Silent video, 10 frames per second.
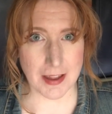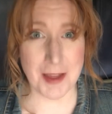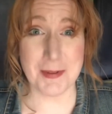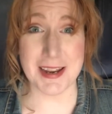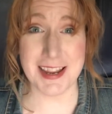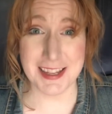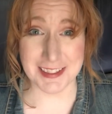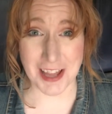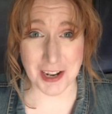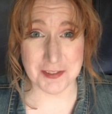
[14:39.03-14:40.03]
I'm getting a
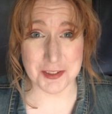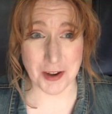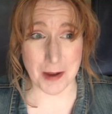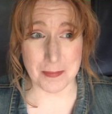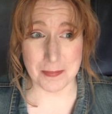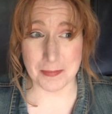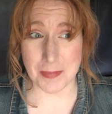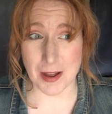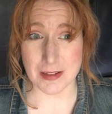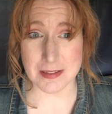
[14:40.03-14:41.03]
lot of scrap
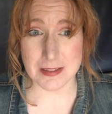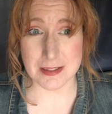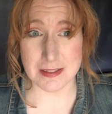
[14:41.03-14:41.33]
balls.